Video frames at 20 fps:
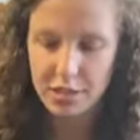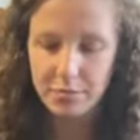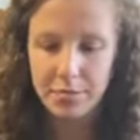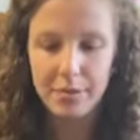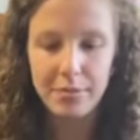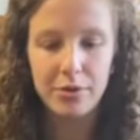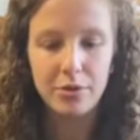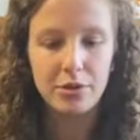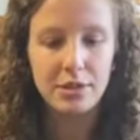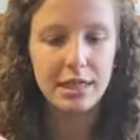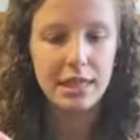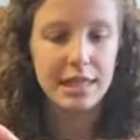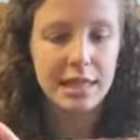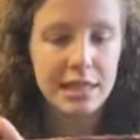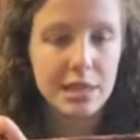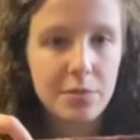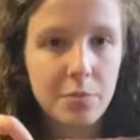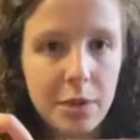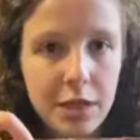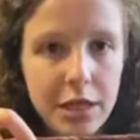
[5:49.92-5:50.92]
but mostly
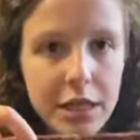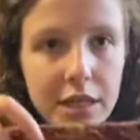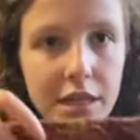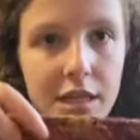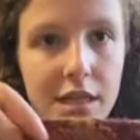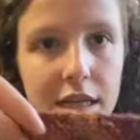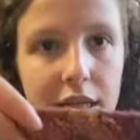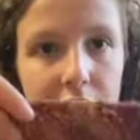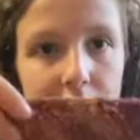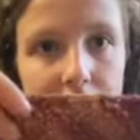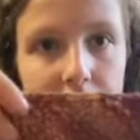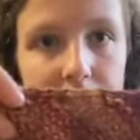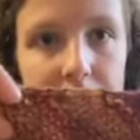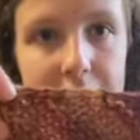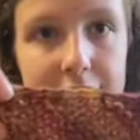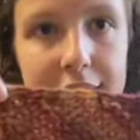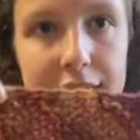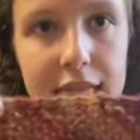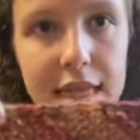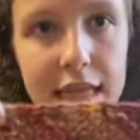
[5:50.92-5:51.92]
this one
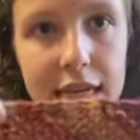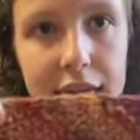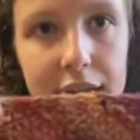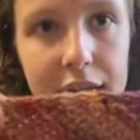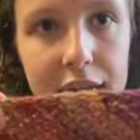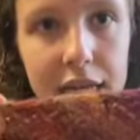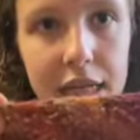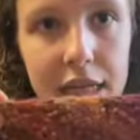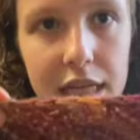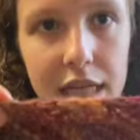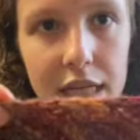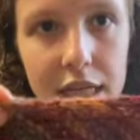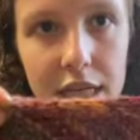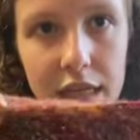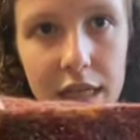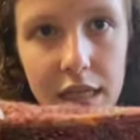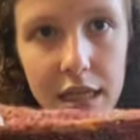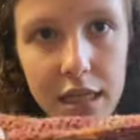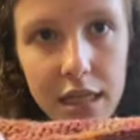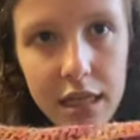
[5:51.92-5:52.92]
is like,
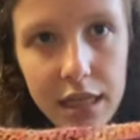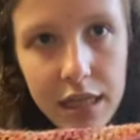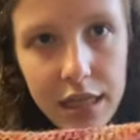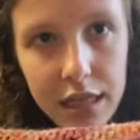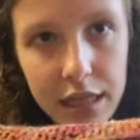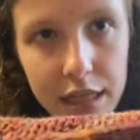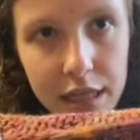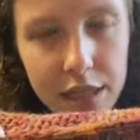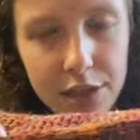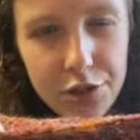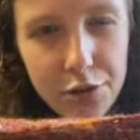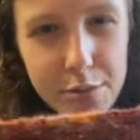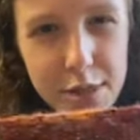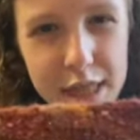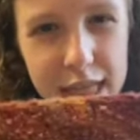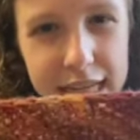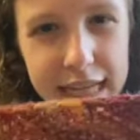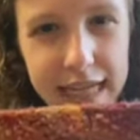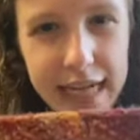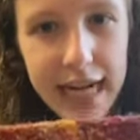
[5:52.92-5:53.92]
it's almost
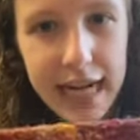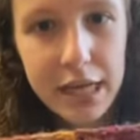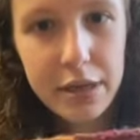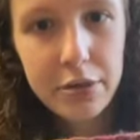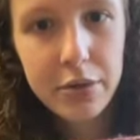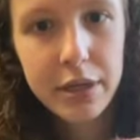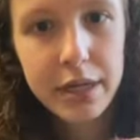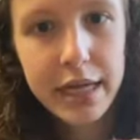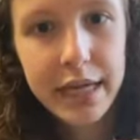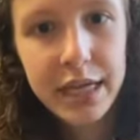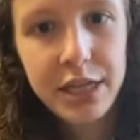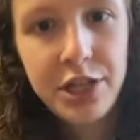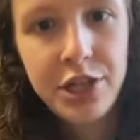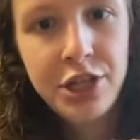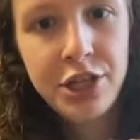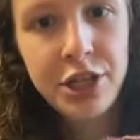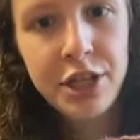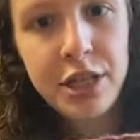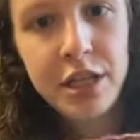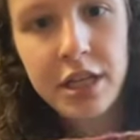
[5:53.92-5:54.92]
like an I-cord edge.